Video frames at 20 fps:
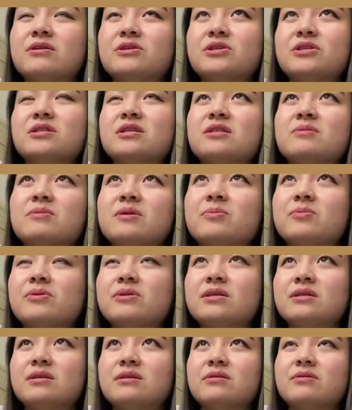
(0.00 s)
just because people
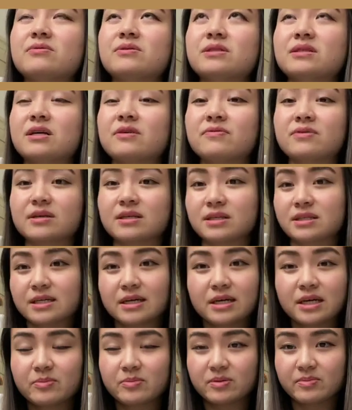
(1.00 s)
didn't always have a good
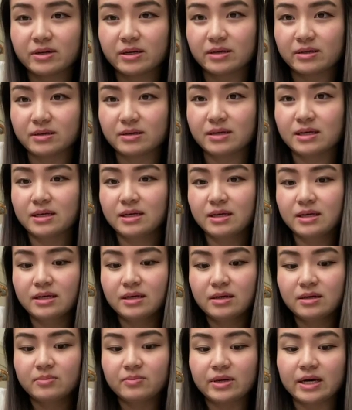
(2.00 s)
time in my
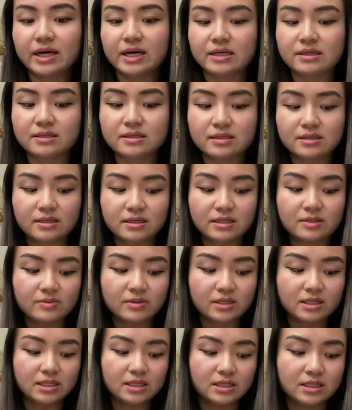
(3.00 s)
past
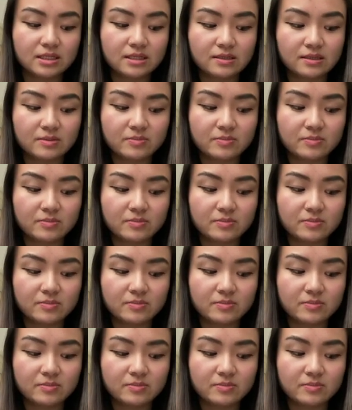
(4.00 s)
experiences.